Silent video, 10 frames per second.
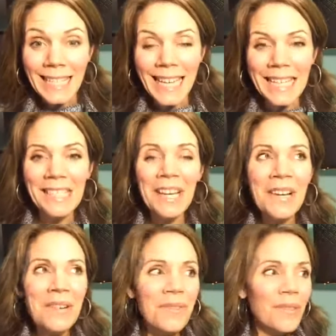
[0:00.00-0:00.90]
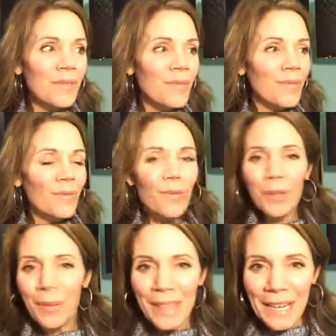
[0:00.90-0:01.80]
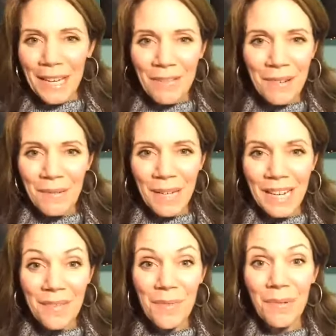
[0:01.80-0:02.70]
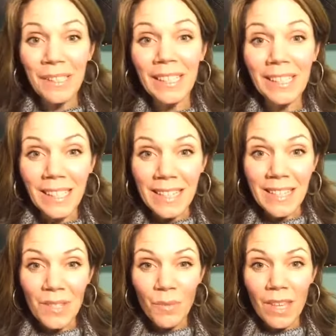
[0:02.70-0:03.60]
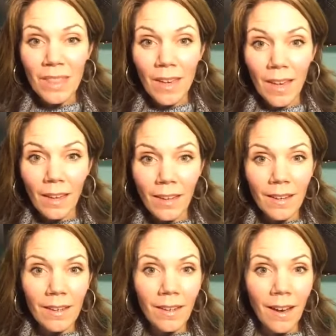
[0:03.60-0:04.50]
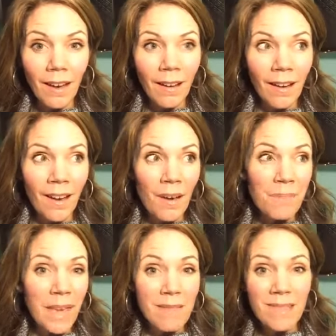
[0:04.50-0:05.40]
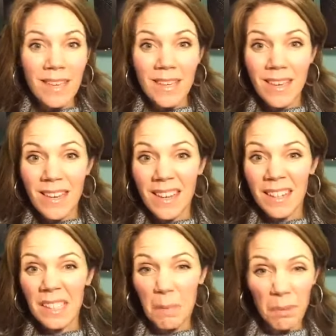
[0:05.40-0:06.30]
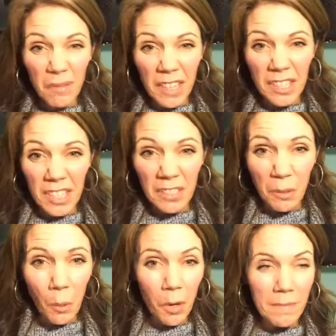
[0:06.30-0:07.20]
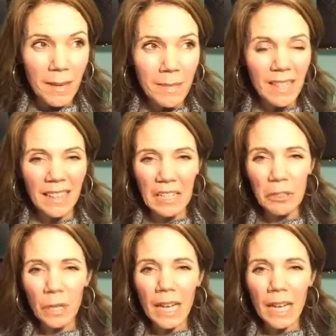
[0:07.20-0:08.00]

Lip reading: And what do we think of when we hear the word cleanse? We think maybe deprivation or maybe like drink.